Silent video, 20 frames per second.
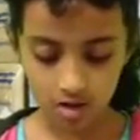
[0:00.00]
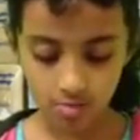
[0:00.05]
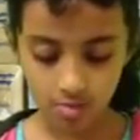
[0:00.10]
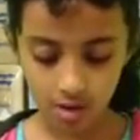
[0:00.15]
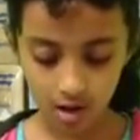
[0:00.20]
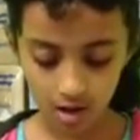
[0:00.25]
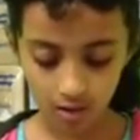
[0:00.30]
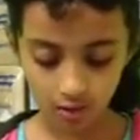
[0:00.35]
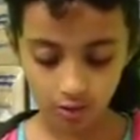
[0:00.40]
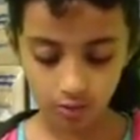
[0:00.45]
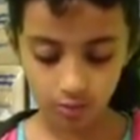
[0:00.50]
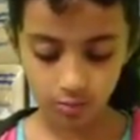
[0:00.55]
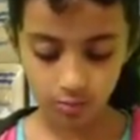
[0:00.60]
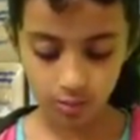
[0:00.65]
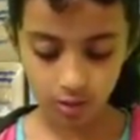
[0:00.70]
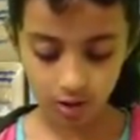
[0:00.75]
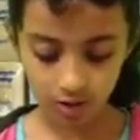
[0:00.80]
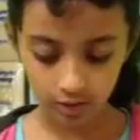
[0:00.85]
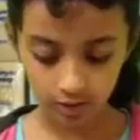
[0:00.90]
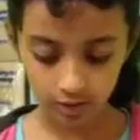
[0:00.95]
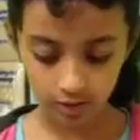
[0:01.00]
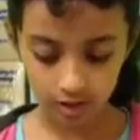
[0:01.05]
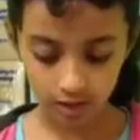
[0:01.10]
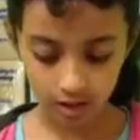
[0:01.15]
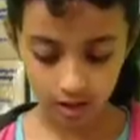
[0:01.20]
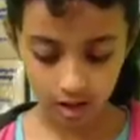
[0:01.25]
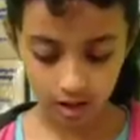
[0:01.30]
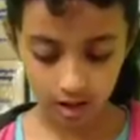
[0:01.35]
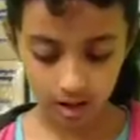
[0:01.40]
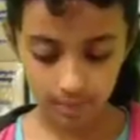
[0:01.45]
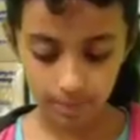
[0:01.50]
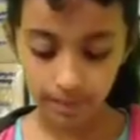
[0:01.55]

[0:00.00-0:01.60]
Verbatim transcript: bottled water, a